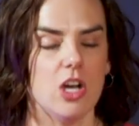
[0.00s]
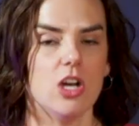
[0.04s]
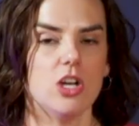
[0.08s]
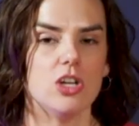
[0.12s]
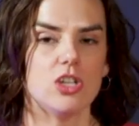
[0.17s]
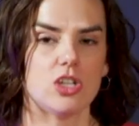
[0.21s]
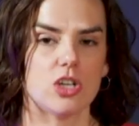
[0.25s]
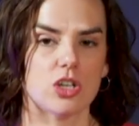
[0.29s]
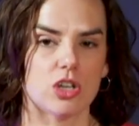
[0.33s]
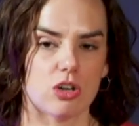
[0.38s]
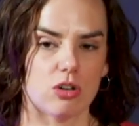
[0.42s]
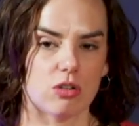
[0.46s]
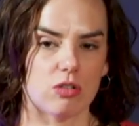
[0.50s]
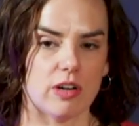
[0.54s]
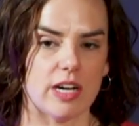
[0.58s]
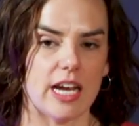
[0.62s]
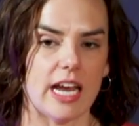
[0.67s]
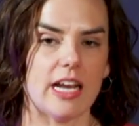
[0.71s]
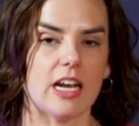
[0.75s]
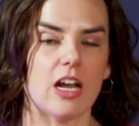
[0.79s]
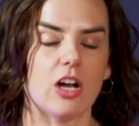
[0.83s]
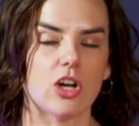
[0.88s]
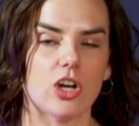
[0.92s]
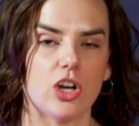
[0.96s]
to
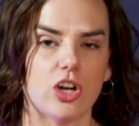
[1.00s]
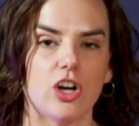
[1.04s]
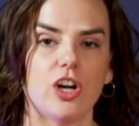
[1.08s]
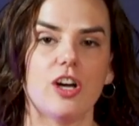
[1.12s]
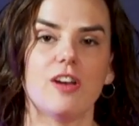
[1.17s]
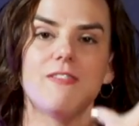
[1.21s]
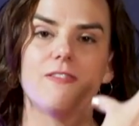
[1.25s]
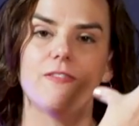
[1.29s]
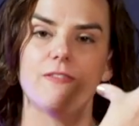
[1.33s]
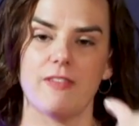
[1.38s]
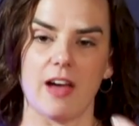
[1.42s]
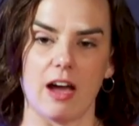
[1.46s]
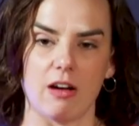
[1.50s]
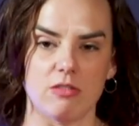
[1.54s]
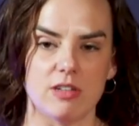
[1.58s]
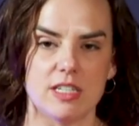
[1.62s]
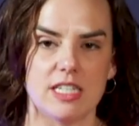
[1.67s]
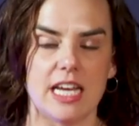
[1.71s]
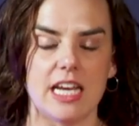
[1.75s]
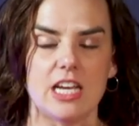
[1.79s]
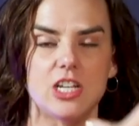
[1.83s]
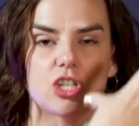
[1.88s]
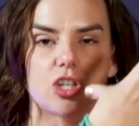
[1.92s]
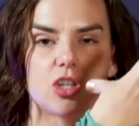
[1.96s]
create a good
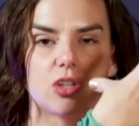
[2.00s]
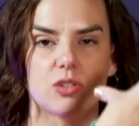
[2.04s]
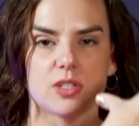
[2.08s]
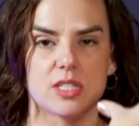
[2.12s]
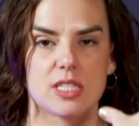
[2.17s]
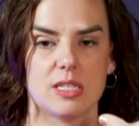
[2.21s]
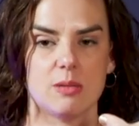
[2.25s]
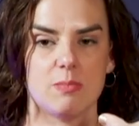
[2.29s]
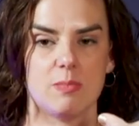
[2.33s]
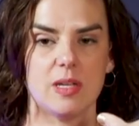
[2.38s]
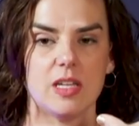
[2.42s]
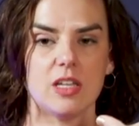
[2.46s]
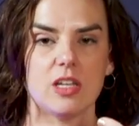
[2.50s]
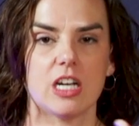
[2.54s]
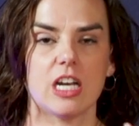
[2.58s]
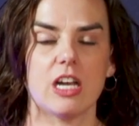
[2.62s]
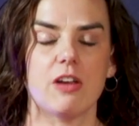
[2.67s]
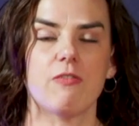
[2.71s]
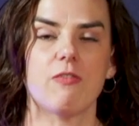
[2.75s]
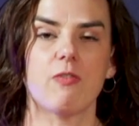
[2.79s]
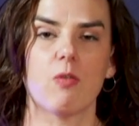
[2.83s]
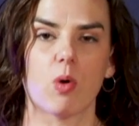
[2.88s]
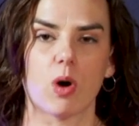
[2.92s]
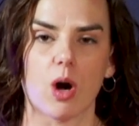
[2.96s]
foundational stability
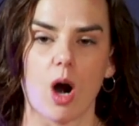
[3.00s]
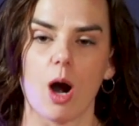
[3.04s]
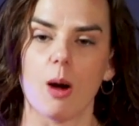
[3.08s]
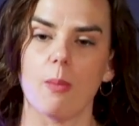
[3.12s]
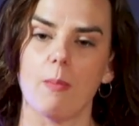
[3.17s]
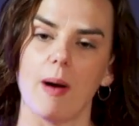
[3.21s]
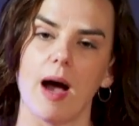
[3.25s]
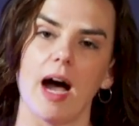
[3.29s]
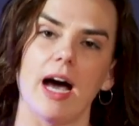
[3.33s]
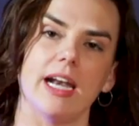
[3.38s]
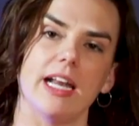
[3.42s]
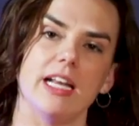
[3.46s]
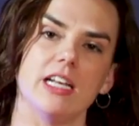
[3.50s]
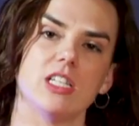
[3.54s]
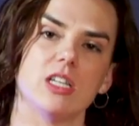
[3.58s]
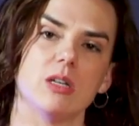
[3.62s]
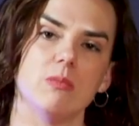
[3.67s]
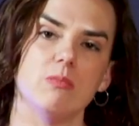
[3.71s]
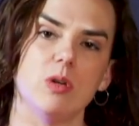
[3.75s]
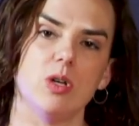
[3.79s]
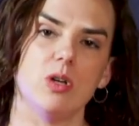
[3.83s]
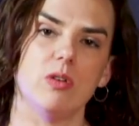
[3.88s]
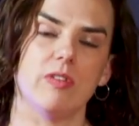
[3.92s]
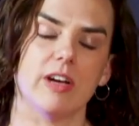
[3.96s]
for our body to
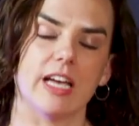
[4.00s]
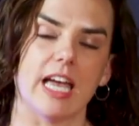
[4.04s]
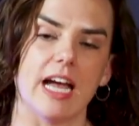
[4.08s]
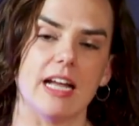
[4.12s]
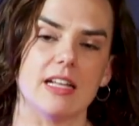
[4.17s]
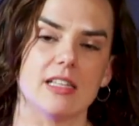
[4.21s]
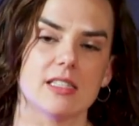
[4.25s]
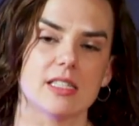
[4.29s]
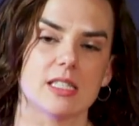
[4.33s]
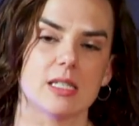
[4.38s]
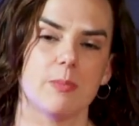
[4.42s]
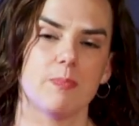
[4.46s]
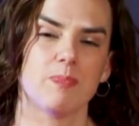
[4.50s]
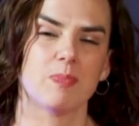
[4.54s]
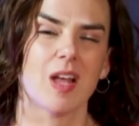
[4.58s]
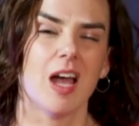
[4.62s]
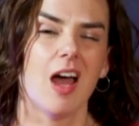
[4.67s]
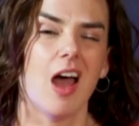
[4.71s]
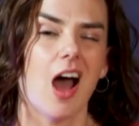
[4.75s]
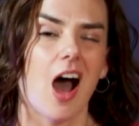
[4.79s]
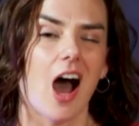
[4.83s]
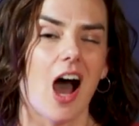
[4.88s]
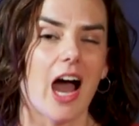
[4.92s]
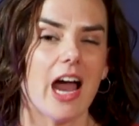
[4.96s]
move against.
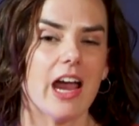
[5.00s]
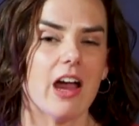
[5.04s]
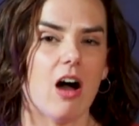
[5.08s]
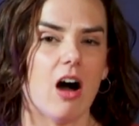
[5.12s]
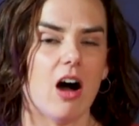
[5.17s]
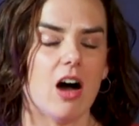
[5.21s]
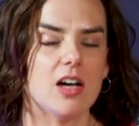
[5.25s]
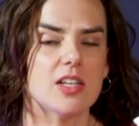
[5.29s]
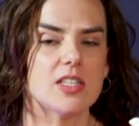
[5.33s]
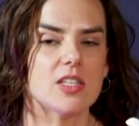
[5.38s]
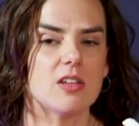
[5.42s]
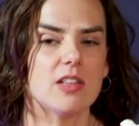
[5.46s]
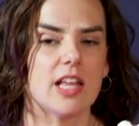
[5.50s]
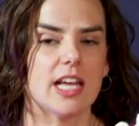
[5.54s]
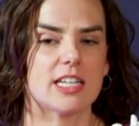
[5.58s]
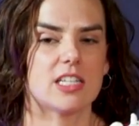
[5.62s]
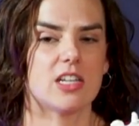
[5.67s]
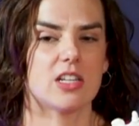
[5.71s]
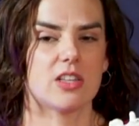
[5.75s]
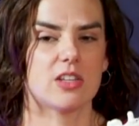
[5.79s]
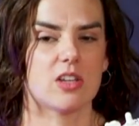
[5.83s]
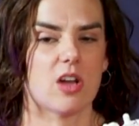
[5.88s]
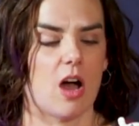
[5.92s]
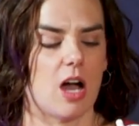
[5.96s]
I also like to
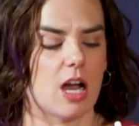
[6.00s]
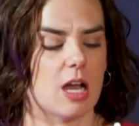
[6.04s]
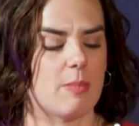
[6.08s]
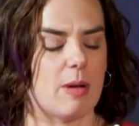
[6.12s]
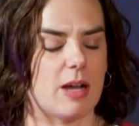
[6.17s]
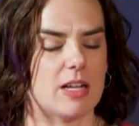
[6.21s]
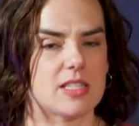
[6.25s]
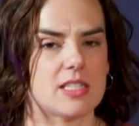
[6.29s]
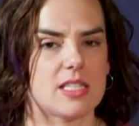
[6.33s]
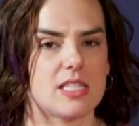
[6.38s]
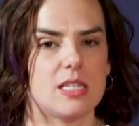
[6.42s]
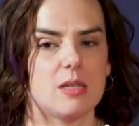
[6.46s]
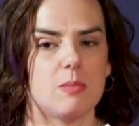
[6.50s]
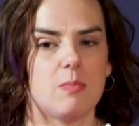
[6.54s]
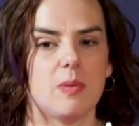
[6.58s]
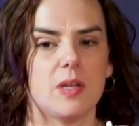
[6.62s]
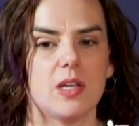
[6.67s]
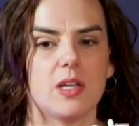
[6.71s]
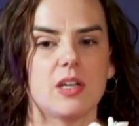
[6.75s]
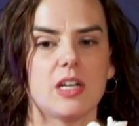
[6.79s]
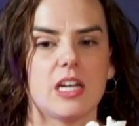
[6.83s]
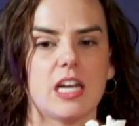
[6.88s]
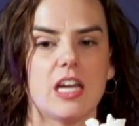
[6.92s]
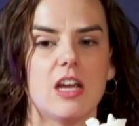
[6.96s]
talk about
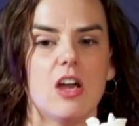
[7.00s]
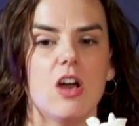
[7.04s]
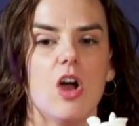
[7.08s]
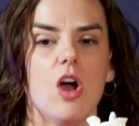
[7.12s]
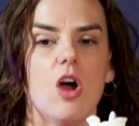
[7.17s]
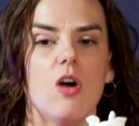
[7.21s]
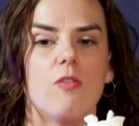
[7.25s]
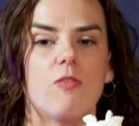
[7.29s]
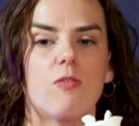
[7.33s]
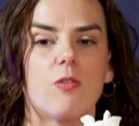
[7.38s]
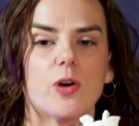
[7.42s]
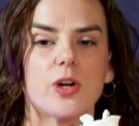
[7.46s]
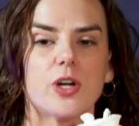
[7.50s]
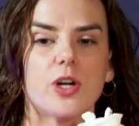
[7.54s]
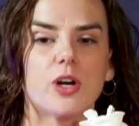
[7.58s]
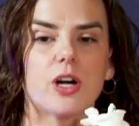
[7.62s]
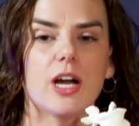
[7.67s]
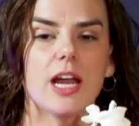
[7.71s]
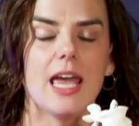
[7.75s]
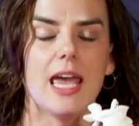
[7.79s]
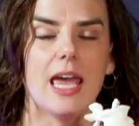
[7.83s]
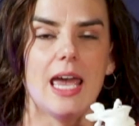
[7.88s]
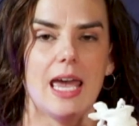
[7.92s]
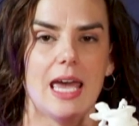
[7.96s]
stability for your
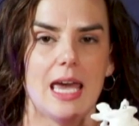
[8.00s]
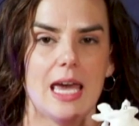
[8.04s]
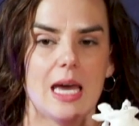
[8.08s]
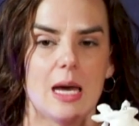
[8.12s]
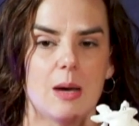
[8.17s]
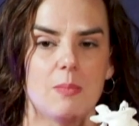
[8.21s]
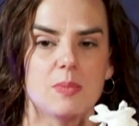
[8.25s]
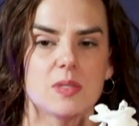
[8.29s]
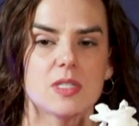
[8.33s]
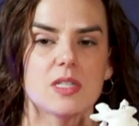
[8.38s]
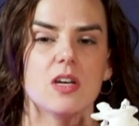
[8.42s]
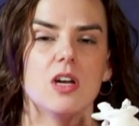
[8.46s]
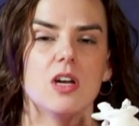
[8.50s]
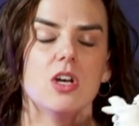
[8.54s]
hips.